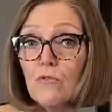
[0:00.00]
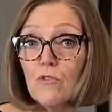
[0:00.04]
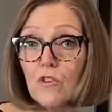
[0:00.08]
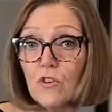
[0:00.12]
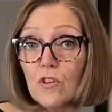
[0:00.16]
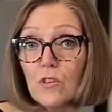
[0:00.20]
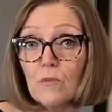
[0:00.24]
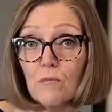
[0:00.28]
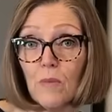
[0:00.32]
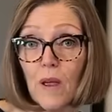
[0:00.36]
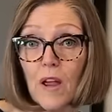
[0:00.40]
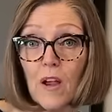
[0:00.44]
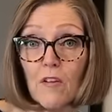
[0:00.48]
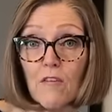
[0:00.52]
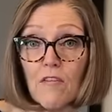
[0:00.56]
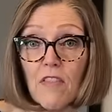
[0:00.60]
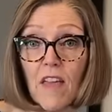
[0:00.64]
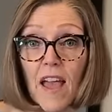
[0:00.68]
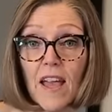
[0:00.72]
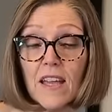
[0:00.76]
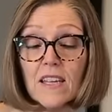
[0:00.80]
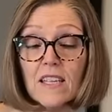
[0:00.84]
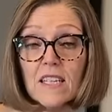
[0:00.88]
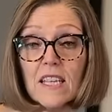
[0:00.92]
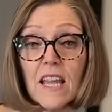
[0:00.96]
could pare
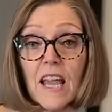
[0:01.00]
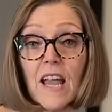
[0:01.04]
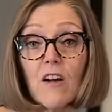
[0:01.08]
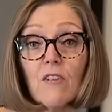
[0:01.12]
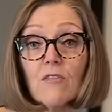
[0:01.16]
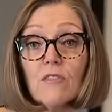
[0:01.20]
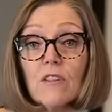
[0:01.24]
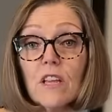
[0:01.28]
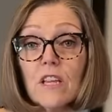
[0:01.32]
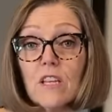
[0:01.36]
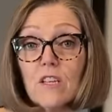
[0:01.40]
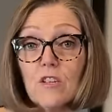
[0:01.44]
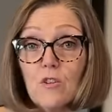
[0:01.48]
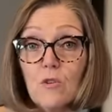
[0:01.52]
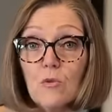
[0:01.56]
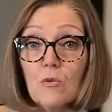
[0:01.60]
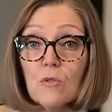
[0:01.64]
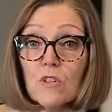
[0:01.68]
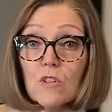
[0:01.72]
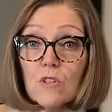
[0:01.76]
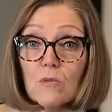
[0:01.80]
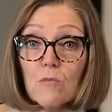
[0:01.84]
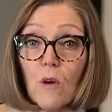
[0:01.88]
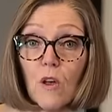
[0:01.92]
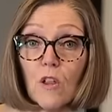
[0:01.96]
that down and do
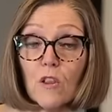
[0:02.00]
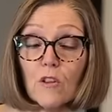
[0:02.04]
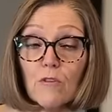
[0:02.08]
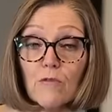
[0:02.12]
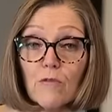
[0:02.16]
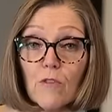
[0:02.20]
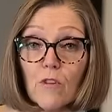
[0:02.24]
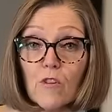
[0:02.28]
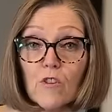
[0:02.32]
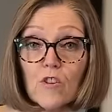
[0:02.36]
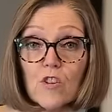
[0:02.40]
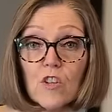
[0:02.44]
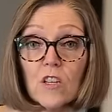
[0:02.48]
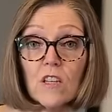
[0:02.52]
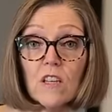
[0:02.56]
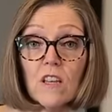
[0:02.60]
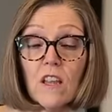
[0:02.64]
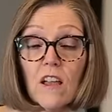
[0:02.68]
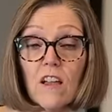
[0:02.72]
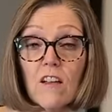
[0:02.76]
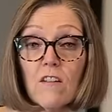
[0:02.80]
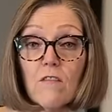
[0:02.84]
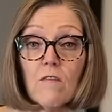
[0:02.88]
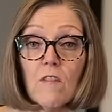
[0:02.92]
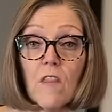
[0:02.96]
a smaller version
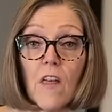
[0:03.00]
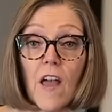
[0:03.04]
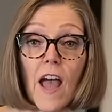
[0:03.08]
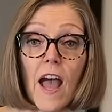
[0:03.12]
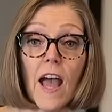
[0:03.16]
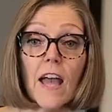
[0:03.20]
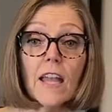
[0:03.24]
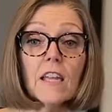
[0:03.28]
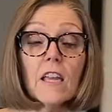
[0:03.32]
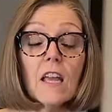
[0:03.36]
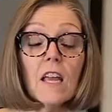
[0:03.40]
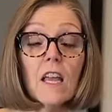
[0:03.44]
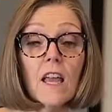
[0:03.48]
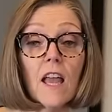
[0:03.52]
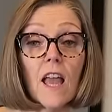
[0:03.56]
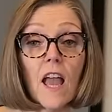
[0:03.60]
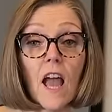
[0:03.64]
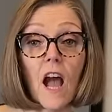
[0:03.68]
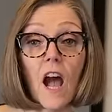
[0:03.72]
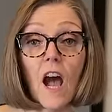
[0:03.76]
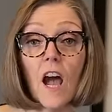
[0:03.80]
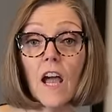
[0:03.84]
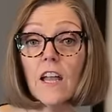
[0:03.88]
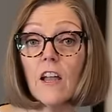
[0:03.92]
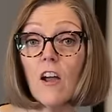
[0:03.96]
of that.
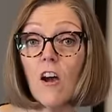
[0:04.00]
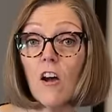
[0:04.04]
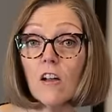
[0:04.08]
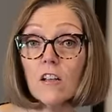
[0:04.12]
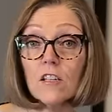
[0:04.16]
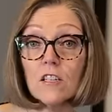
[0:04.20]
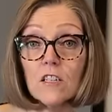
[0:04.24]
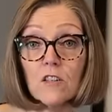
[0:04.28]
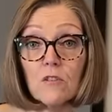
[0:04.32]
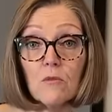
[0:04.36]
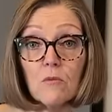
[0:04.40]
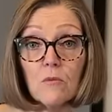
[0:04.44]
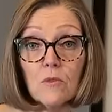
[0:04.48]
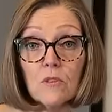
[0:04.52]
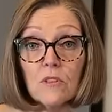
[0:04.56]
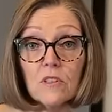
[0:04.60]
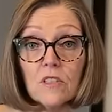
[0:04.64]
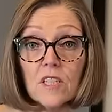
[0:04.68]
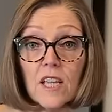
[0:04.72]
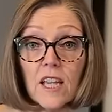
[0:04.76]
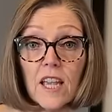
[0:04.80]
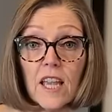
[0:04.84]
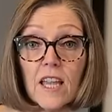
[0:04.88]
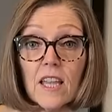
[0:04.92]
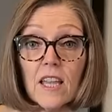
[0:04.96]
I also will
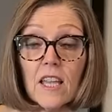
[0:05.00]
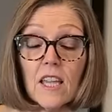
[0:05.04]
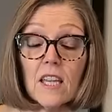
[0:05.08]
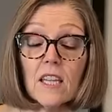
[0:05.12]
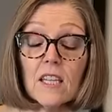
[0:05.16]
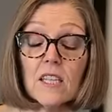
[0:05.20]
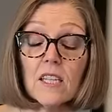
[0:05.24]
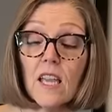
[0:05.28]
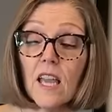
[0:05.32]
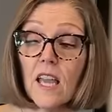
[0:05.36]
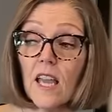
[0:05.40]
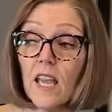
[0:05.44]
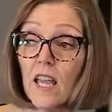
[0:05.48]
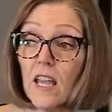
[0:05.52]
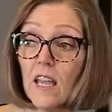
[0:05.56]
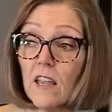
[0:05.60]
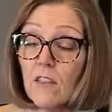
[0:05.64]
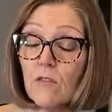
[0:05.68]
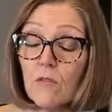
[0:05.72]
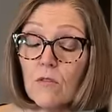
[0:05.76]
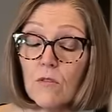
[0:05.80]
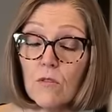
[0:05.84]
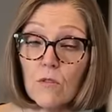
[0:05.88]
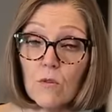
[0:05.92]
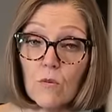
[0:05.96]
take it
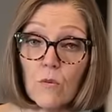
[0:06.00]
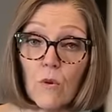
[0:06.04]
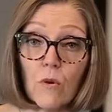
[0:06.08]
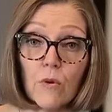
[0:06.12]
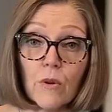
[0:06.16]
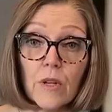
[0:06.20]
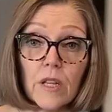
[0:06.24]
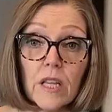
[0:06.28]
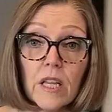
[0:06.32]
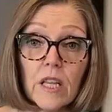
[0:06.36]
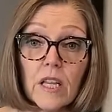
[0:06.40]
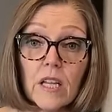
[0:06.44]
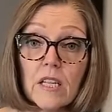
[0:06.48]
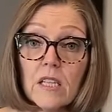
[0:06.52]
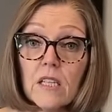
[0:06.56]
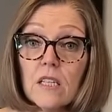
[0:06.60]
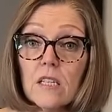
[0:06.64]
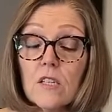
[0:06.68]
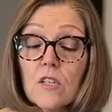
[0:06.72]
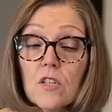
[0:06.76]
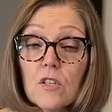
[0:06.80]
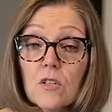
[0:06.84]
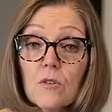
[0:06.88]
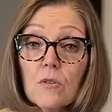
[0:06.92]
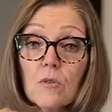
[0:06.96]
and throw it
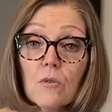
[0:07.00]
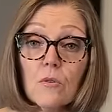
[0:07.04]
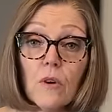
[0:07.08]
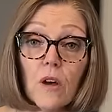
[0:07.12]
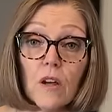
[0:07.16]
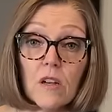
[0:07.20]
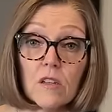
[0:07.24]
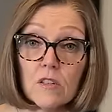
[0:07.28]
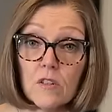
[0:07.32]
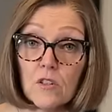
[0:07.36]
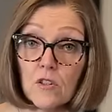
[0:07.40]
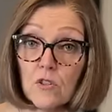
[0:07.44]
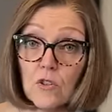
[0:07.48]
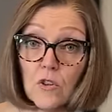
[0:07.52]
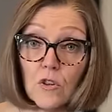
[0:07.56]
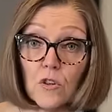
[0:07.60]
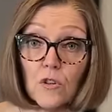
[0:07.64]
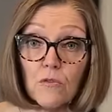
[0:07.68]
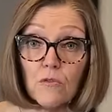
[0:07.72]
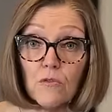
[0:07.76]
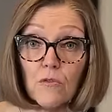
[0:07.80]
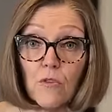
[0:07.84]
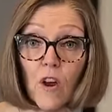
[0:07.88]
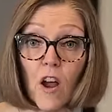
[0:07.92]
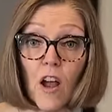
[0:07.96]
into a
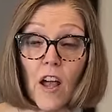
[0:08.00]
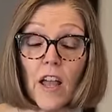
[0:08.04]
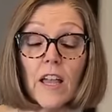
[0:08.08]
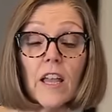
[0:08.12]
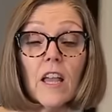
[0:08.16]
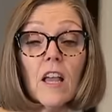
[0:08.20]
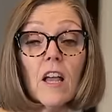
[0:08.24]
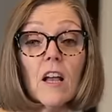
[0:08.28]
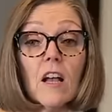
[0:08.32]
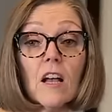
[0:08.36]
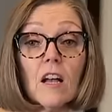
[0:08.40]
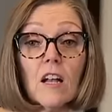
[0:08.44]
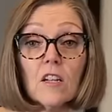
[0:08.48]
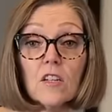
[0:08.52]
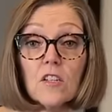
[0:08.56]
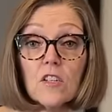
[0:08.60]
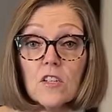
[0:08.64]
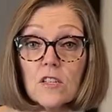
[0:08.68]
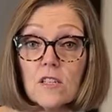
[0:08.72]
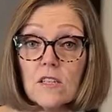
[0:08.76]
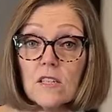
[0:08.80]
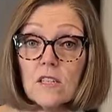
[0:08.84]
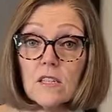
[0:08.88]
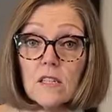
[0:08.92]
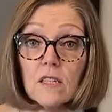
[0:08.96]
stir fry. I'll
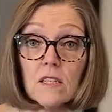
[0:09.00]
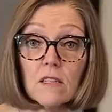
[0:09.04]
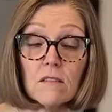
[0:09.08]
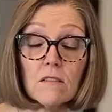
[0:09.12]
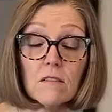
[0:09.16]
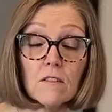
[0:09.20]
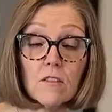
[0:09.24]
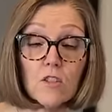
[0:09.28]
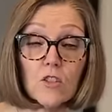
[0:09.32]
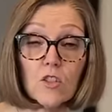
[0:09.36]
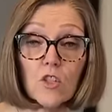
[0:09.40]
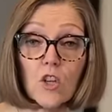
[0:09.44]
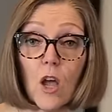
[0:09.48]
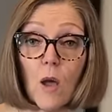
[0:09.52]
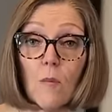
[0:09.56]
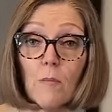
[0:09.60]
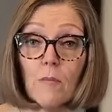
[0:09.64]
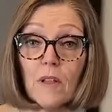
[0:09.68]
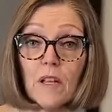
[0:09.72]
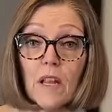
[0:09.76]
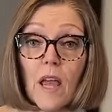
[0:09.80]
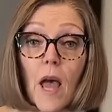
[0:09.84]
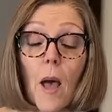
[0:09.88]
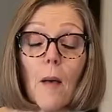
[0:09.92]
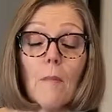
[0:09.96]
just chop
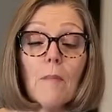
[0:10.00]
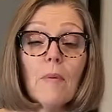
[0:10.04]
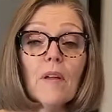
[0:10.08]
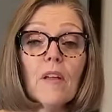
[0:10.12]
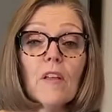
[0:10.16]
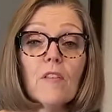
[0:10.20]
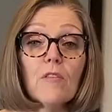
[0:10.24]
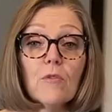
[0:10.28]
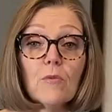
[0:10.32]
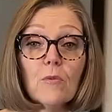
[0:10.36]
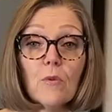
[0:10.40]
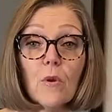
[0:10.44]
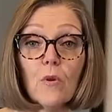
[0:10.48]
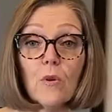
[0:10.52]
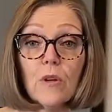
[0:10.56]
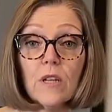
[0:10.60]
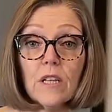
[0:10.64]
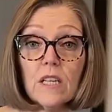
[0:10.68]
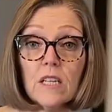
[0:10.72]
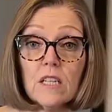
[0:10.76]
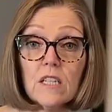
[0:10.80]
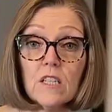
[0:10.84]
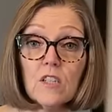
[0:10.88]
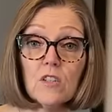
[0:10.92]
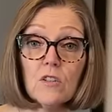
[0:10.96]
it up and throw it
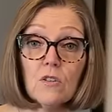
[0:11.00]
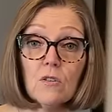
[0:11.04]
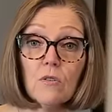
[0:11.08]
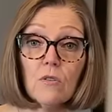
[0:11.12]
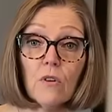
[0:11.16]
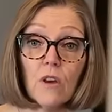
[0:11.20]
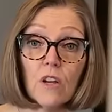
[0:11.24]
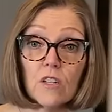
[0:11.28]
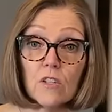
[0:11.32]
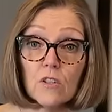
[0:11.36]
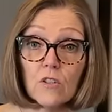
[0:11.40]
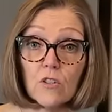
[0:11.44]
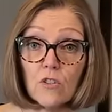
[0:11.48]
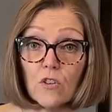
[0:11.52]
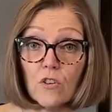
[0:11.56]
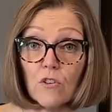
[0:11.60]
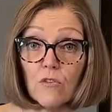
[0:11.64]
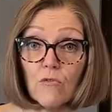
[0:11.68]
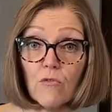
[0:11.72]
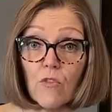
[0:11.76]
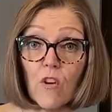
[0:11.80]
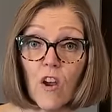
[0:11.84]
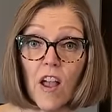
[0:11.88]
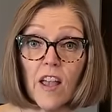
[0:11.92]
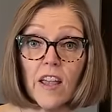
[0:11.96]
into a stir
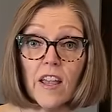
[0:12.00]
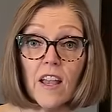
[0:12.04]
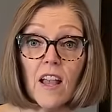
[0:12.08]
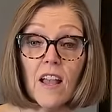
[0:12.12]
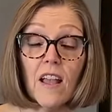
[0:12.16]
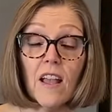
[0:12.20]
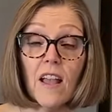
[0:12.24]
fry.